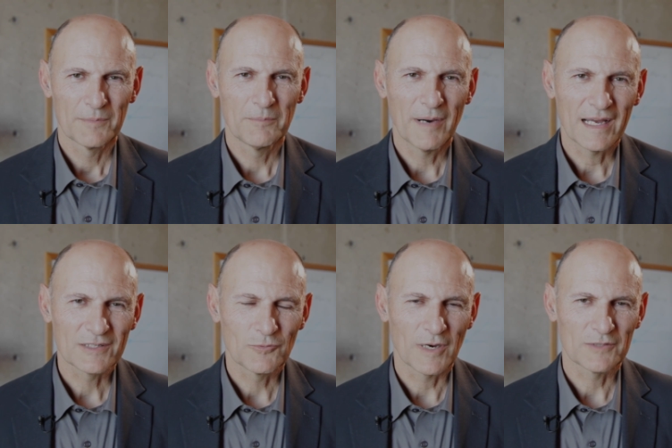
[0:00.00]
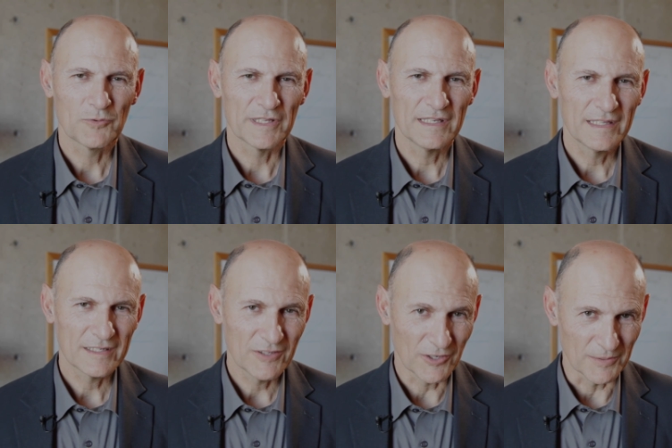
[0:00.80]
But what we
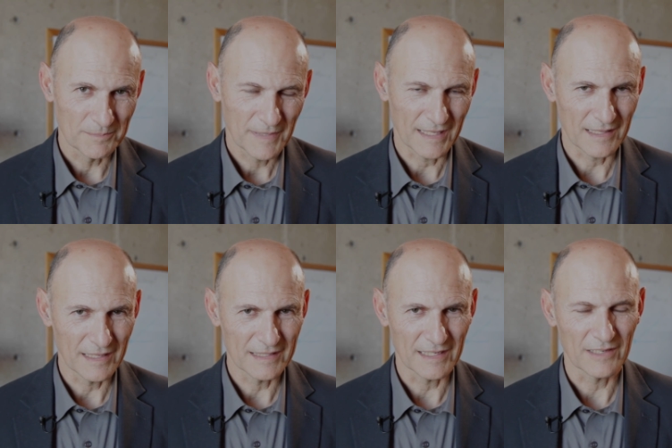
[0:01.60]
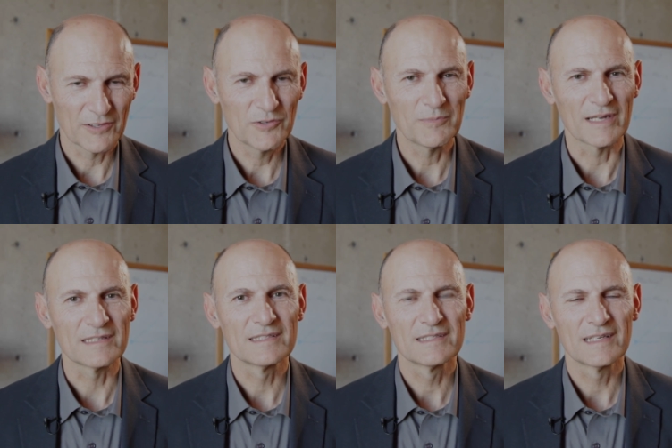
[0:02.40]
didn't know, at least in
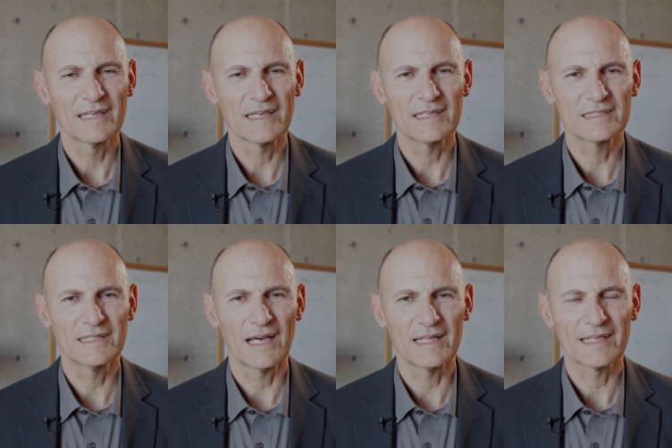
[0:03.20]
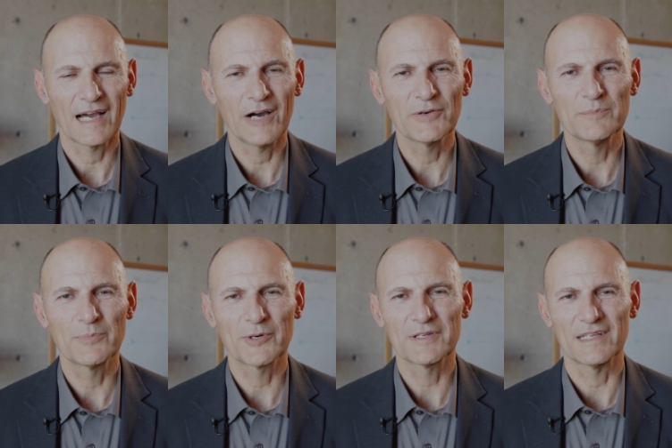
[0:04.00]
humans, is that how
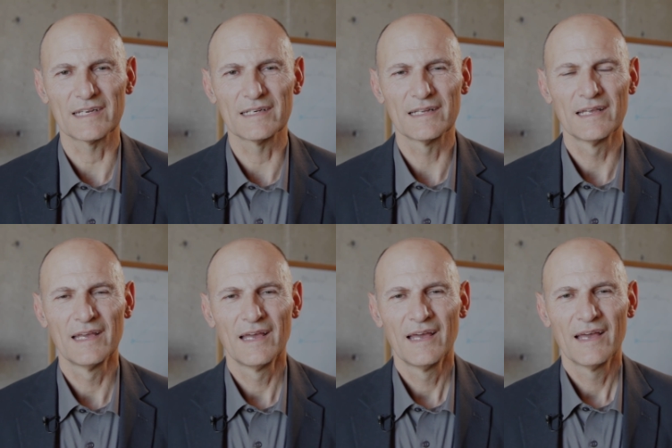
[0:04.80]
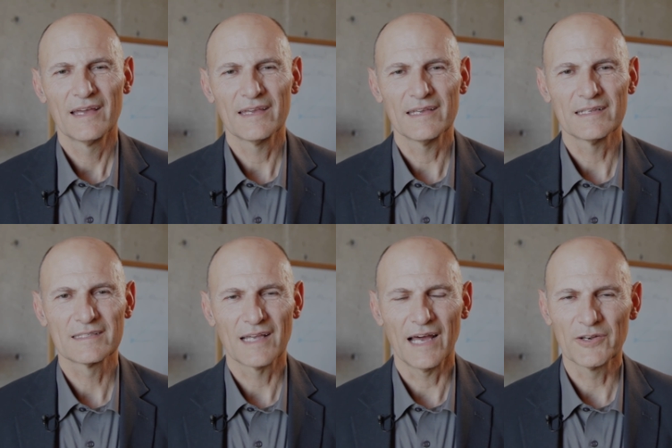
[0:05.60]
important
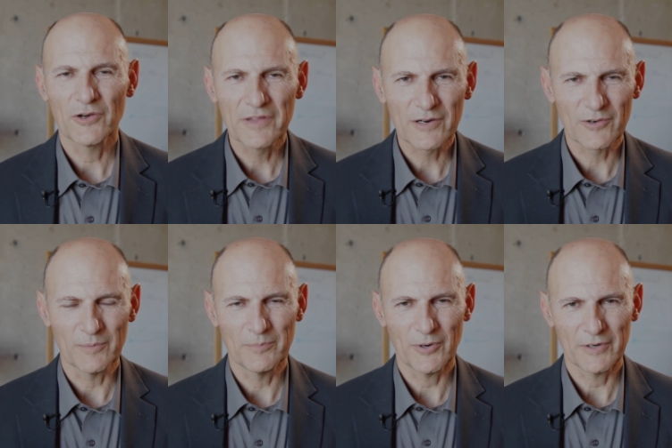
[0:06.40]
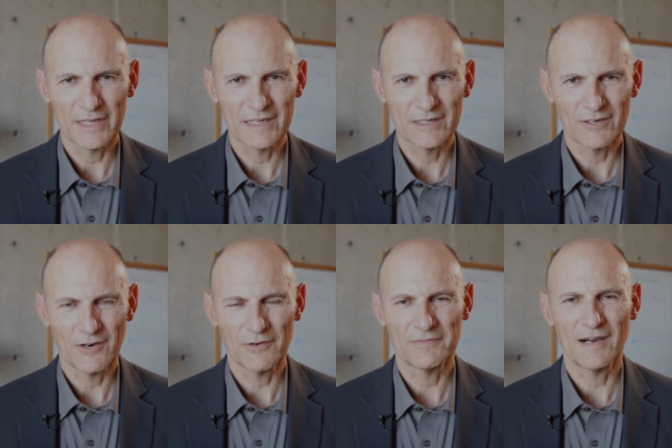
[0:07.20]
is another component
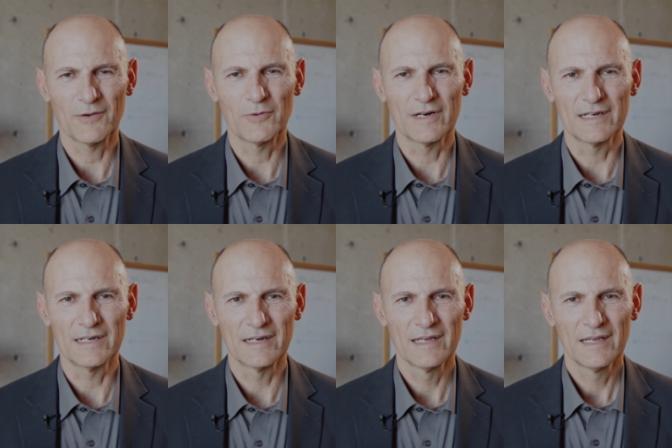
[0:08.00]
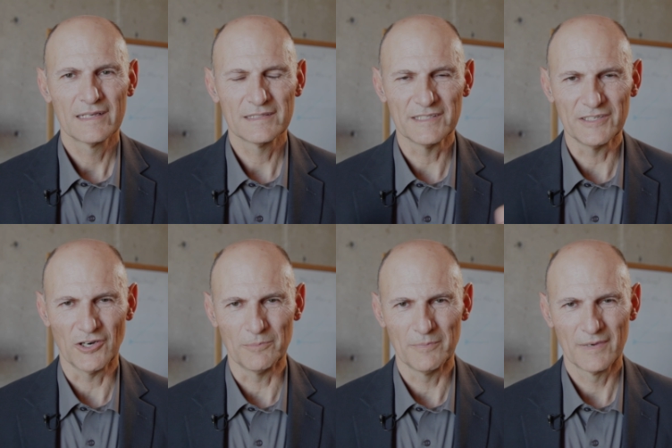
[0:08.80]
of our
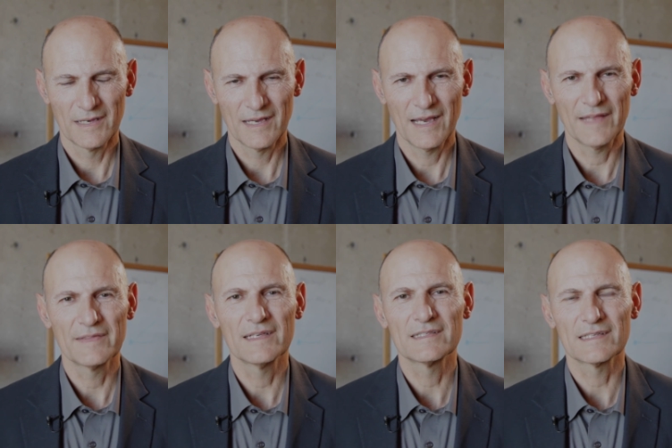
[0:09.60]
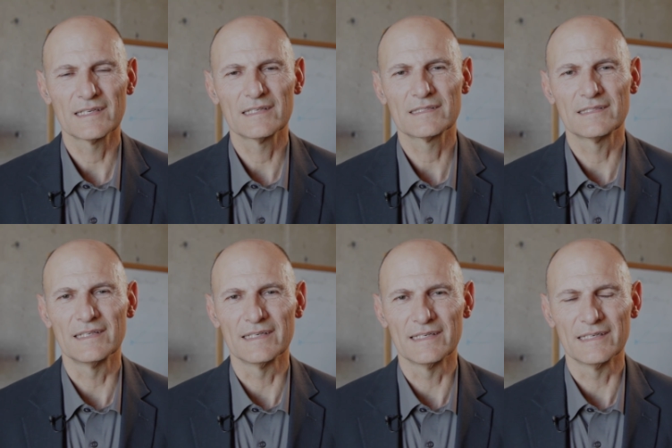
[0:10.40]
genome, and this is
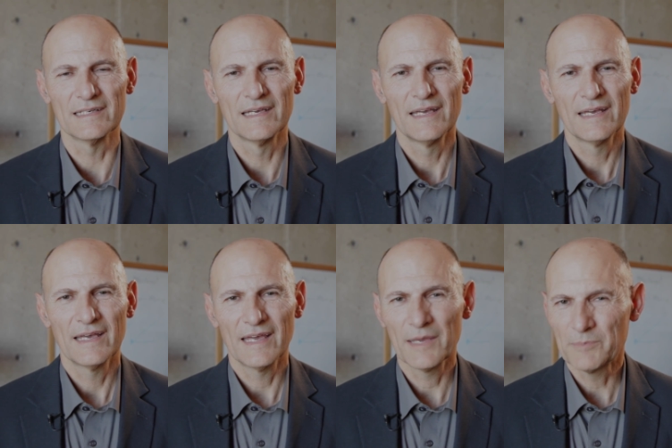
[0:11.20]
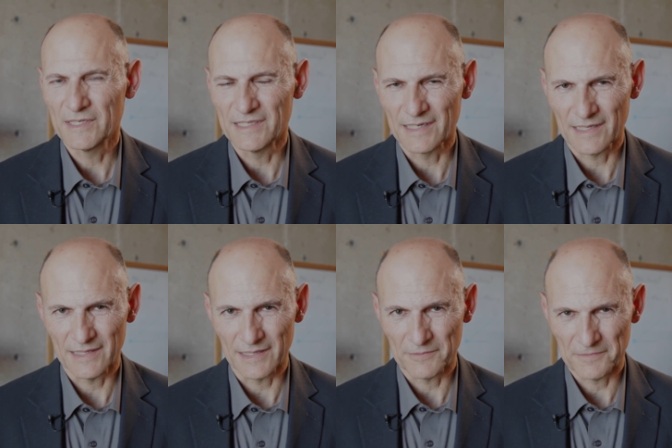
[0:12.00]
the
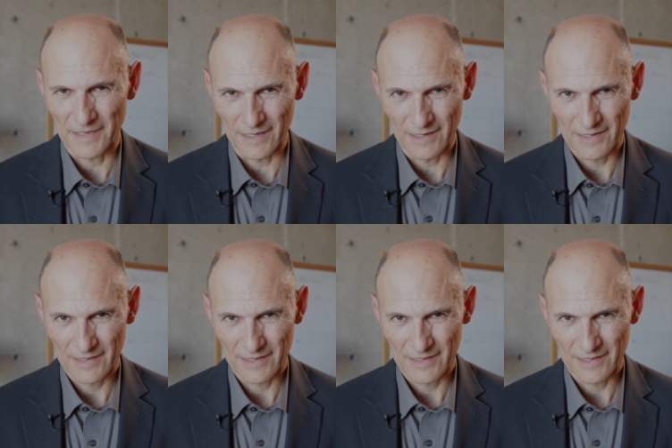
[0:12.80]
epigenetic field.